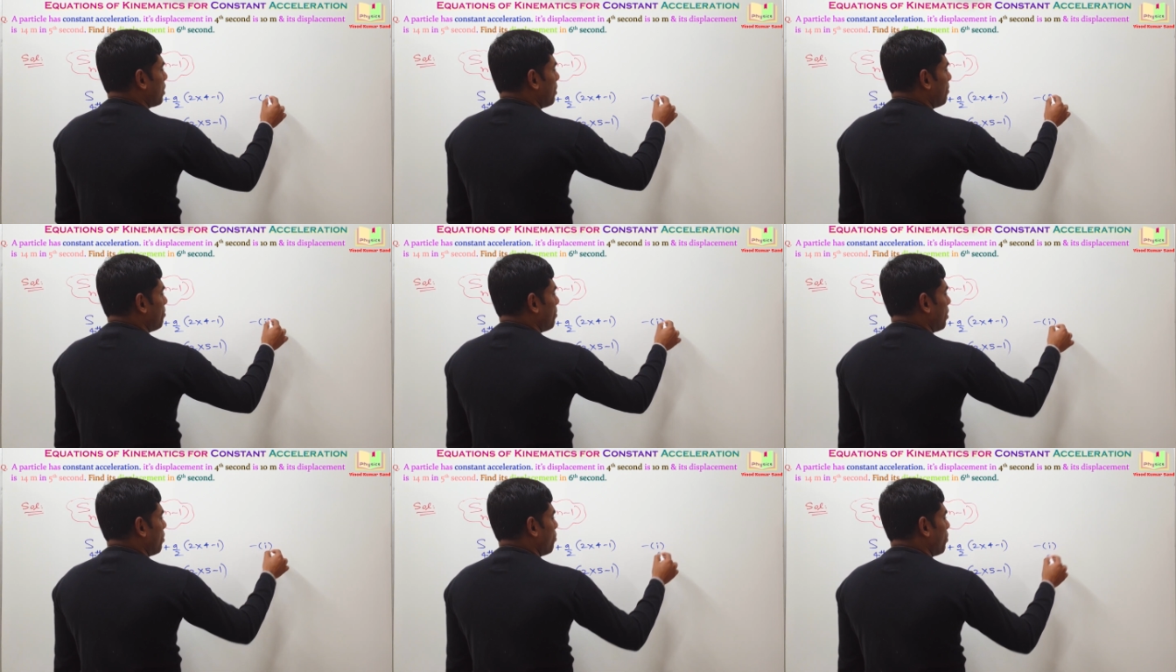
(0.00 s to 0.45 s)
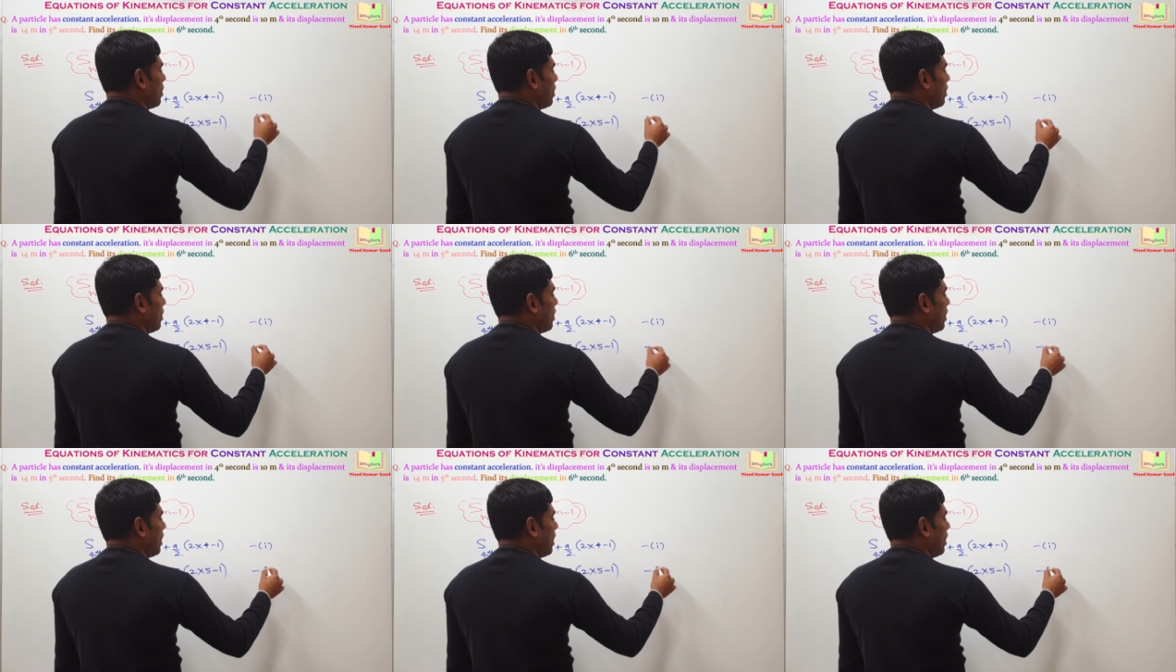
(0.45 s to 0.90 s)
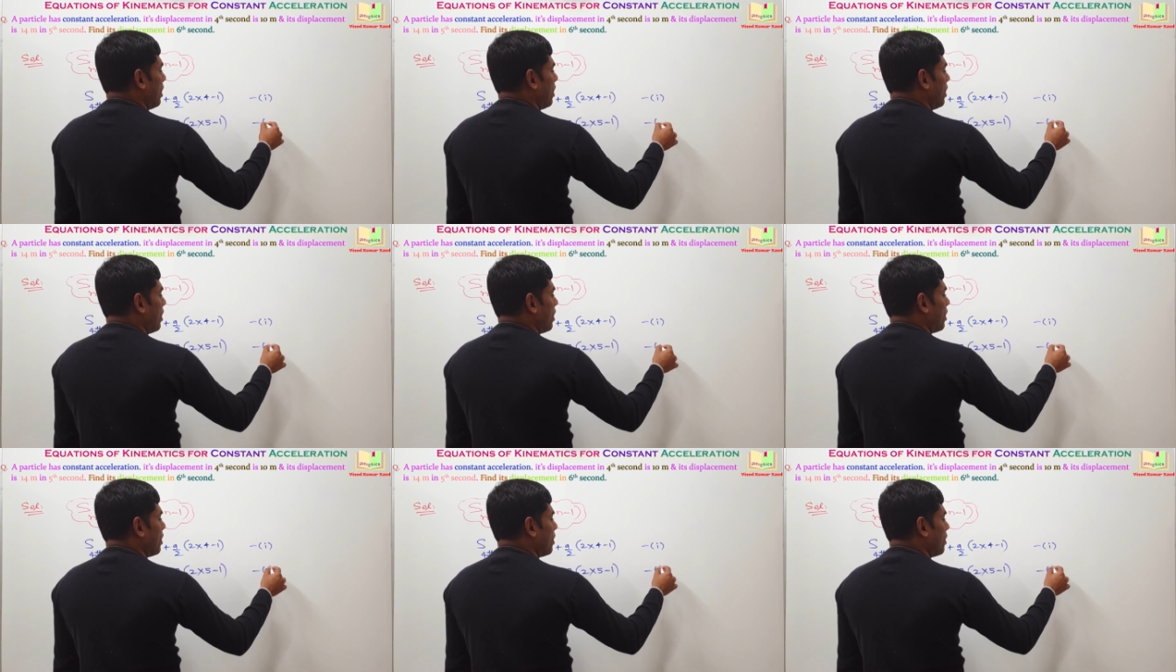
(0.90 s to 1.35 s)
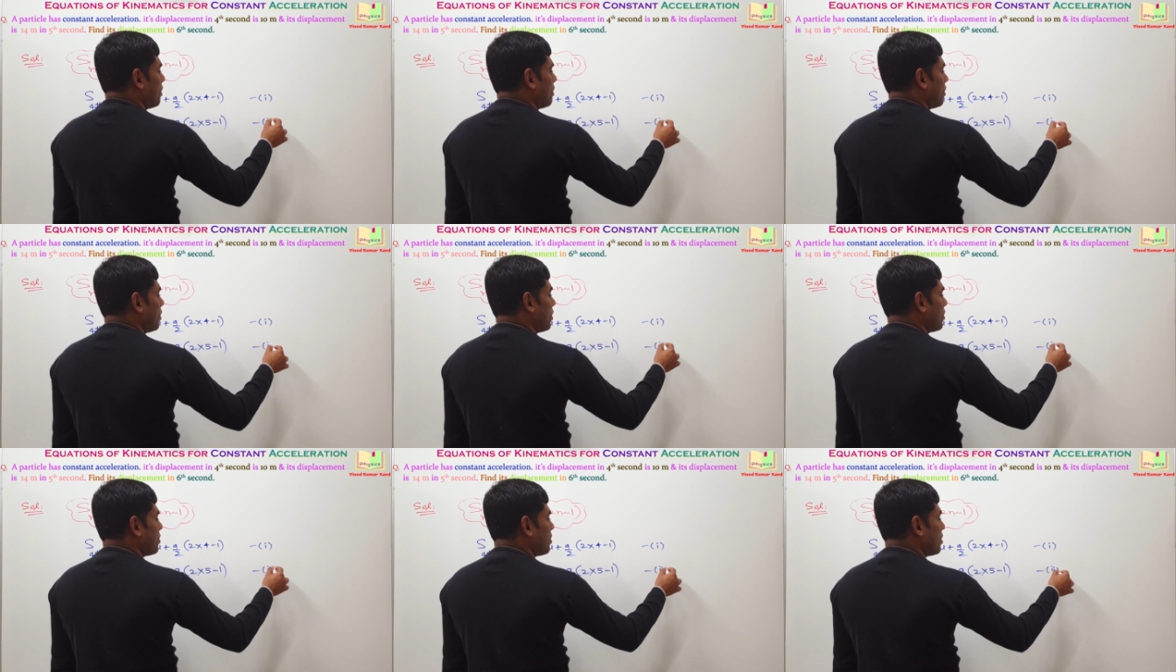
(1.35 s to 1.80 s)
number 1 and
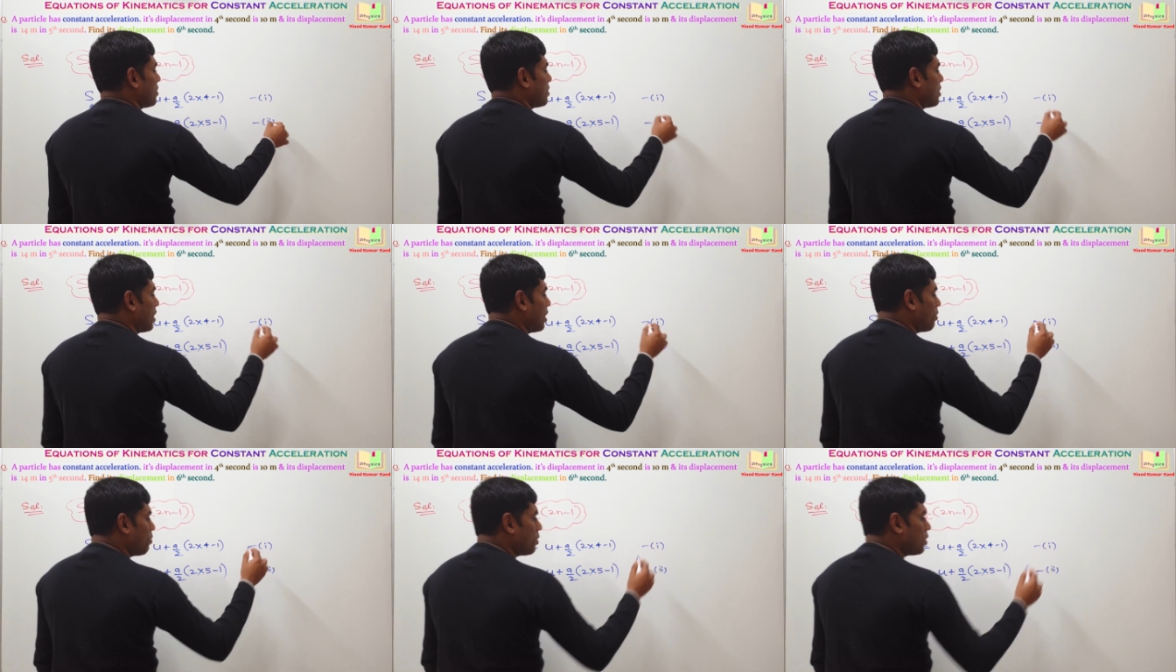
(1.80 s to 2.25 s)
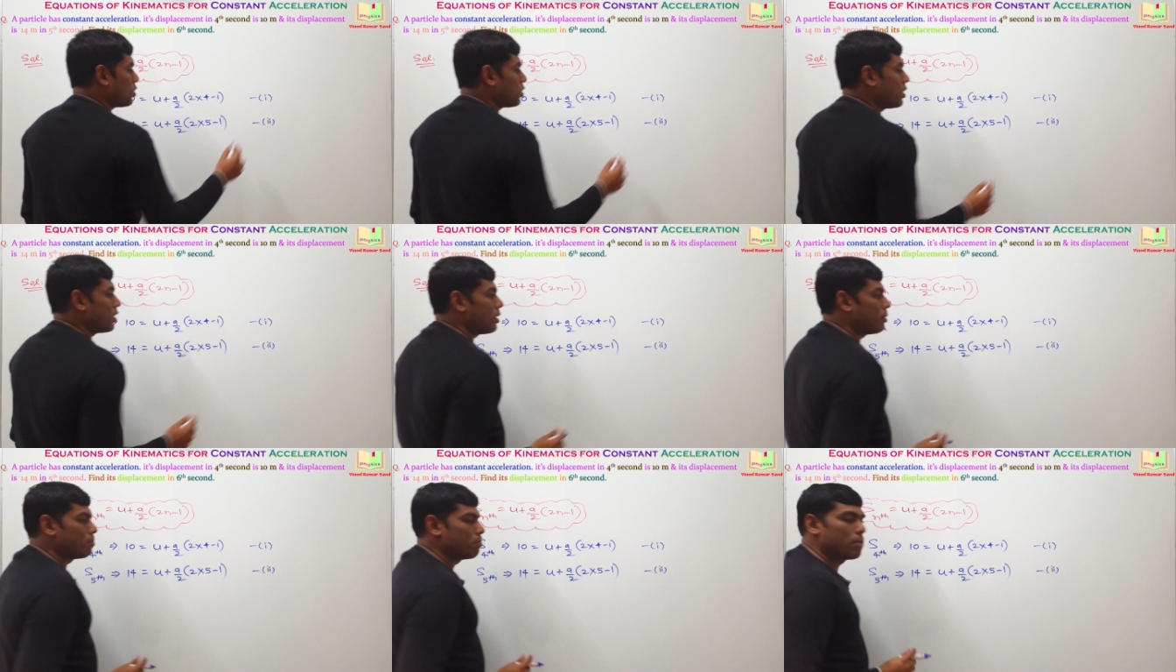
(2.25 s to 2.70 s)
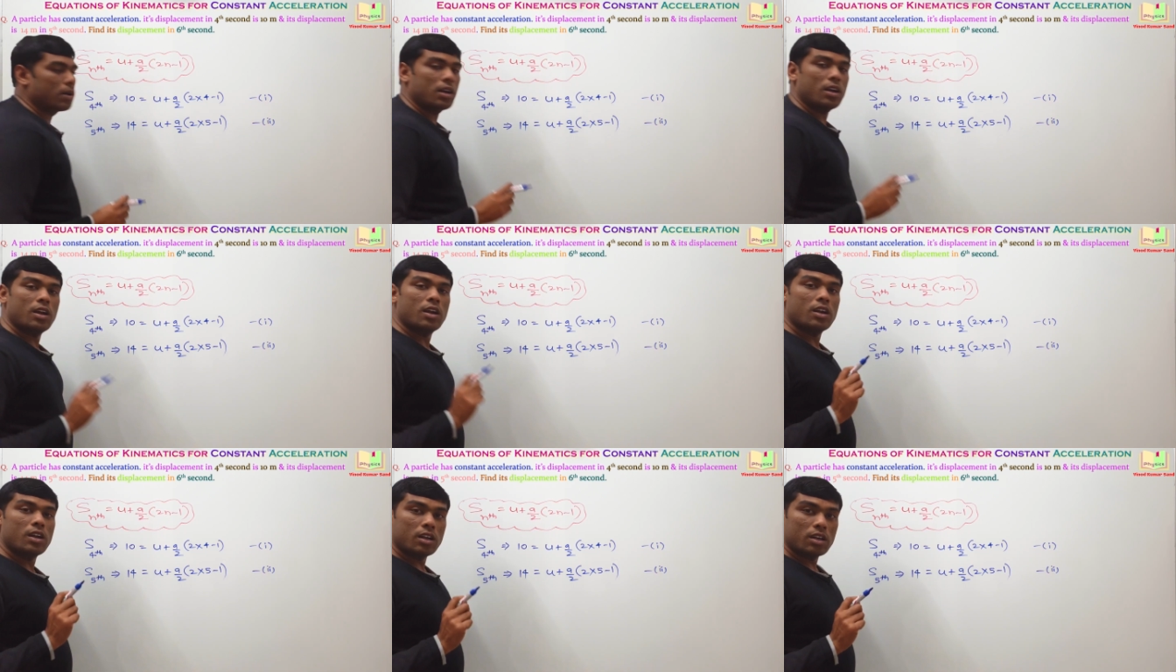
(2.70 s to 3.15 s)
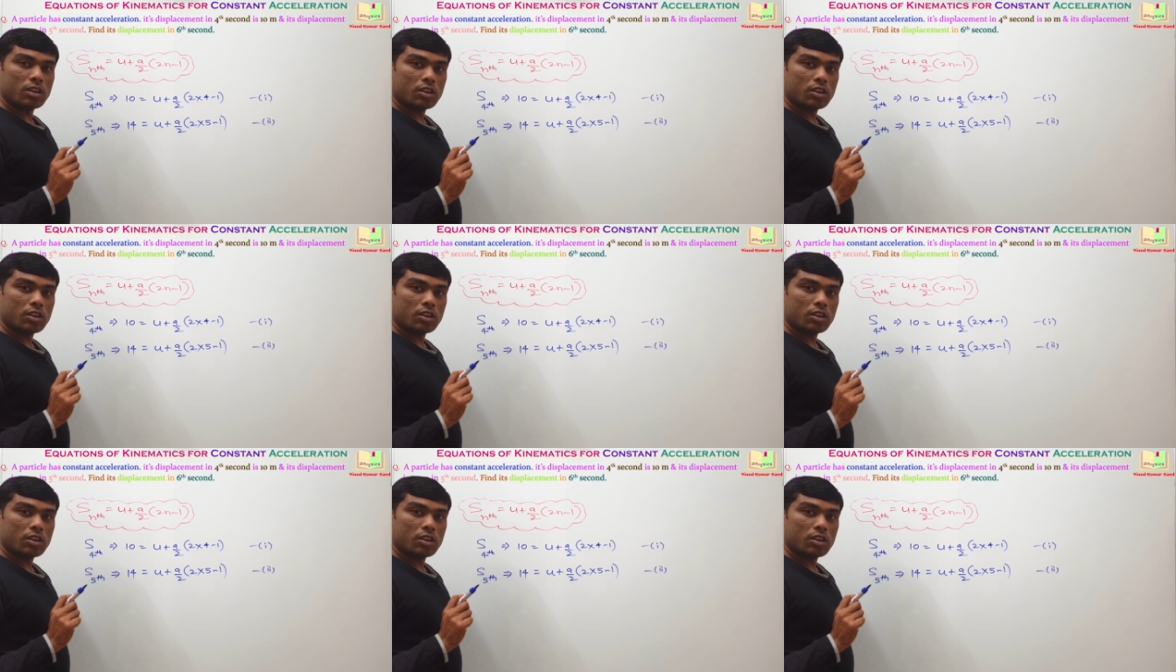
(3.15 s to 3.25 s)
this is equation number